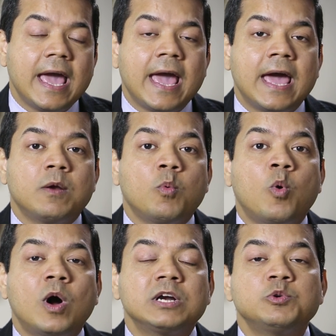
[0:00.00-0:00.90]
and
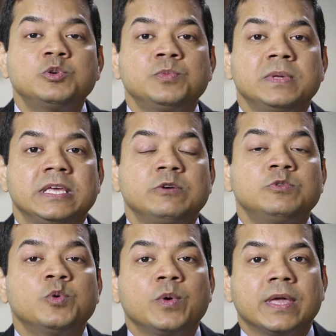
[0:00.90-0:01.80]
what would be you
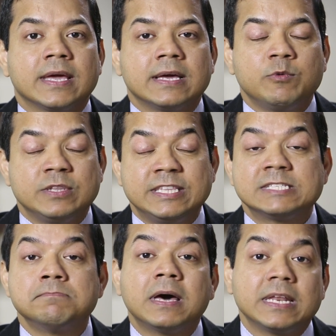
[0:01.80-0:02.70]
doing with
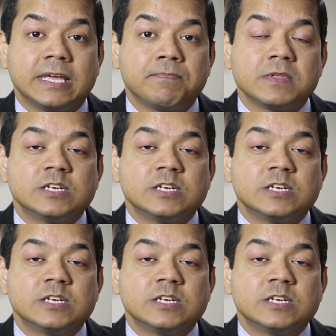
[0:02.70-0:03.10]
this money.